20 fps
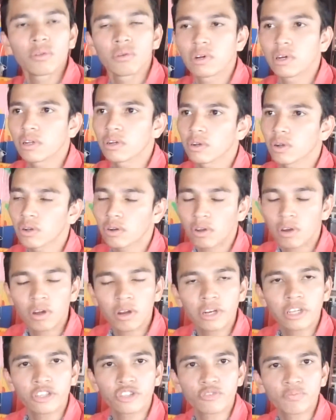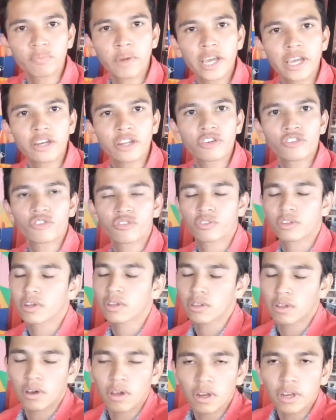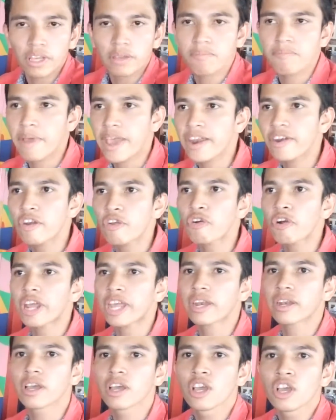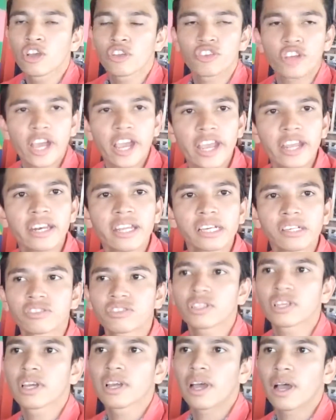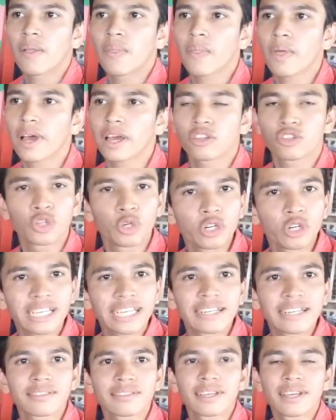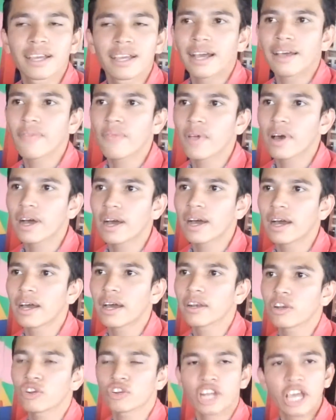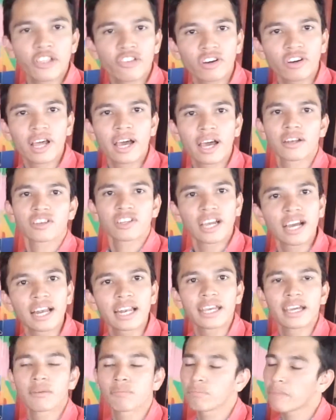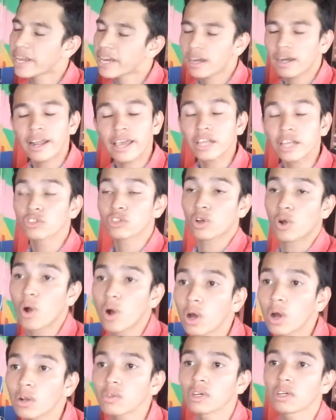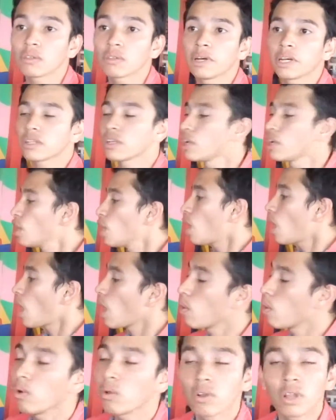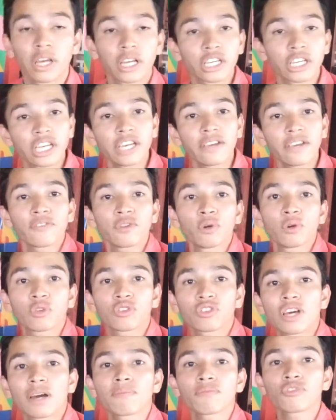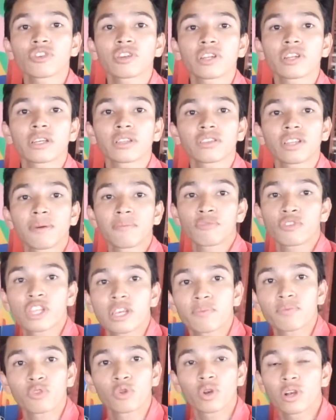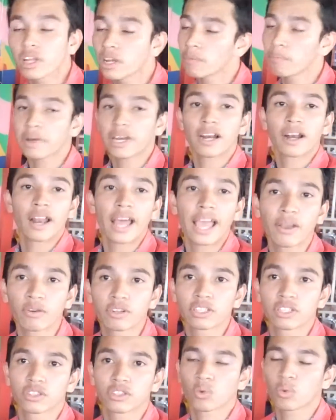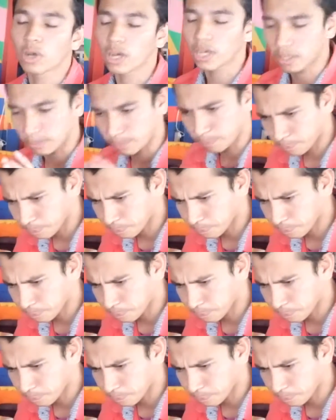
over, not only Spanish, not only Mandarin, Chinese, and then Turkish, and then Netherlands, Italian, many languages all over. But I would like give you something, some tips to learn many languages. Well,